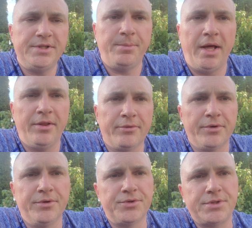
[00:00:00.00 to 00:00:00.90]
to
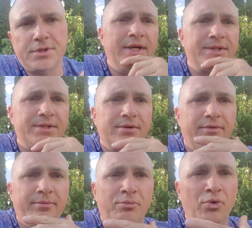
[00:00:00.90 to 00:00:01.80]
Belarus, it's
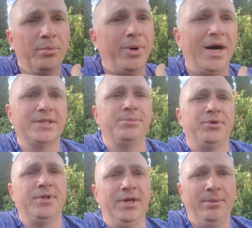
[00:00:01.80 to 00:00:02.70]
more
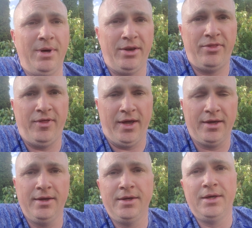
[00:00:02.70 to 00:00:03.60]
possible than you might
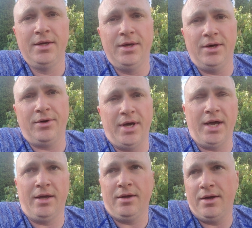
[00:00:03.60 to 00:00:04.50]
think,
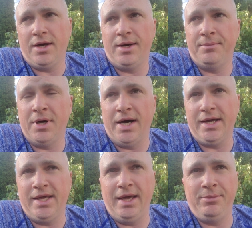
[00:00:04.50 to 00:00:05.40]
okay?
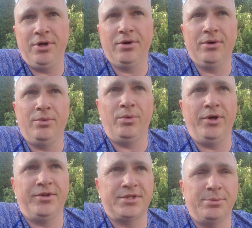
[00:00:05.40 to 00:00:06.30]
I came here
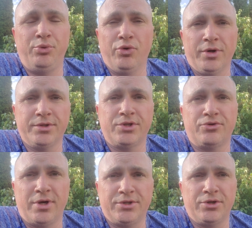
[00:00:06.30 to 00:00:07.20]
with a support
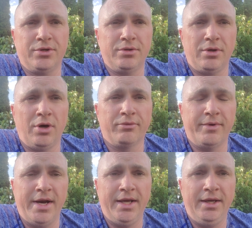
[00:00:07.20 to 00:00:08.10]
structure
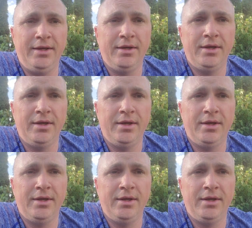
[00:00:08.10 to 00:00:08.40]
already.